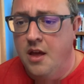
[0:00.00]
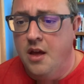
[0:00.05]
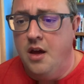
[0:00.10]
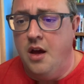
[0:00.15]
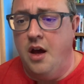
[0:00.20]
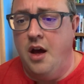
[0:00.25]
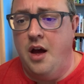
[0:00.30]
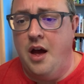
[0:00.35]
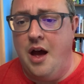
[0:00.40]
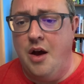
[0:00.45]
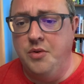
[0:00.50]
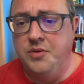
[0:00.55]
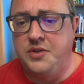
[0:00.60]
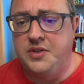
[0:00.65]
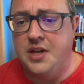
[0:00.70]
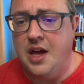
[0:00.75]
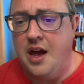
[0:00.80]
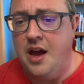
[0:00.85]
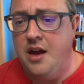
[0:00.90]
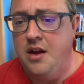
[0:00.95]

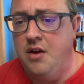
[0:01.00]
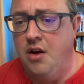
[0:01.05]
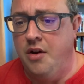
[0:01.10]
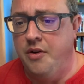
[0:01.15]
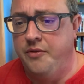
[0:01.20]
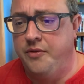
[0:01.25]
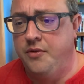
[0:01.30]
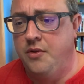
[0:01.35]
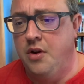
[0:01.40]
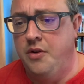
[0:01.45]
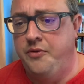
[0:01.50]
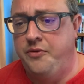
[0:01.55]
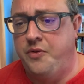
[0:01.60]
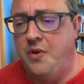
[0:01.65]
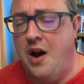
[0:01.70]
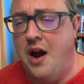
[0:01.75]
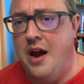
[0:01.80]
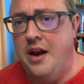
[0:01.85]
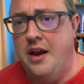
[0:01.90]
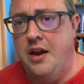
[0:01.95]
outside of Good
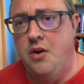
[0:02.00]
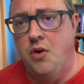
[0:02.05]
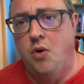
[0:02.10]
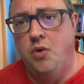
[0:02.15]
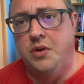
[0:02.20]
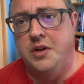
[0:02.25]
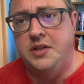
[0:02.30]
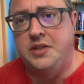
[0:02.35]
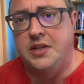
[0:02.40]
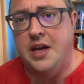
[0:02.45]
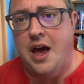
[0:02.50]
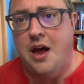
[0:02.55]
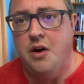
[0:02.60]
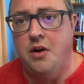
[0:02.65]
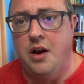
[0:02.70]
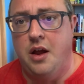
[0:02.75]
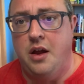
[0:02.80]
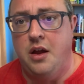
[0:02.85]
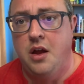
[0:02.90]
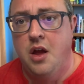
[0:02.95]
Friday and Holy
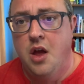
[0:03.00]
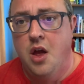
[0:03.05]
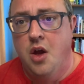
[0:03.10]
Saturday,